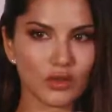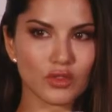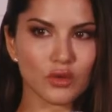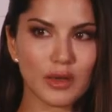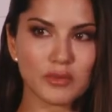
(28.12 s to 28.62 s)
know,
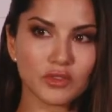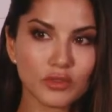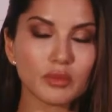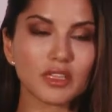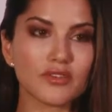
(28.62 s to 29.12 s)
so I
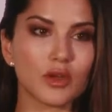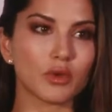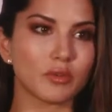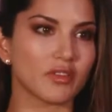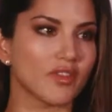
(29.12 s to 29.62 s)
do believe that
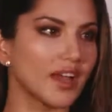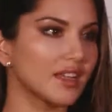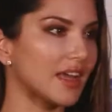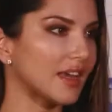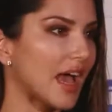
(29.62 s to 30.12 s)
we
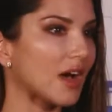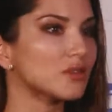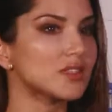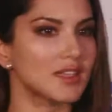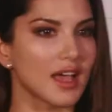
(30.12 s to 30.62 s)
provided that
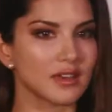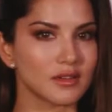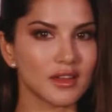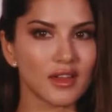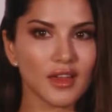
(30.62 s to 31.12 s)

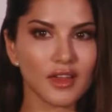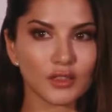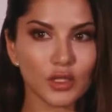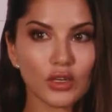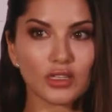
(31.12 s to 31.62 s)
outside
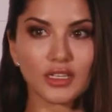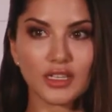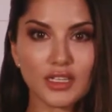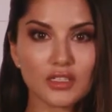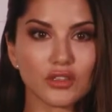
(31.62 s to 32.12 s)
look
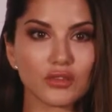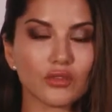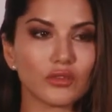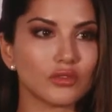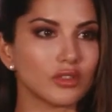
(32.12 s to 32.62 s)

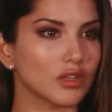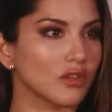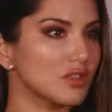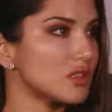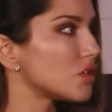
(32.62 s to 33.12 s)
into, you
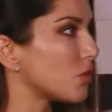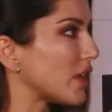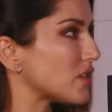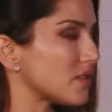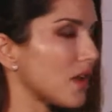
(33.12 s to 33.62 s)
know, the
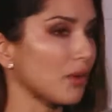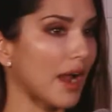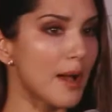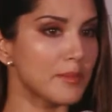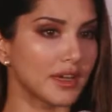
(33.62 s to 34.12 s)
situations that were
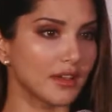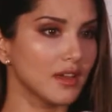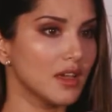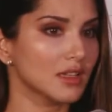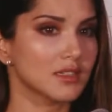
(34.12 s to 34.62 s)
happening,
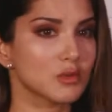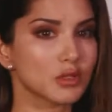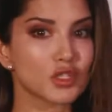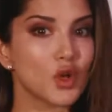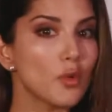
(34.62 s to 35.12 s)
because there
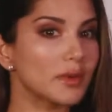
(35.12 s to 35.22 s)
were so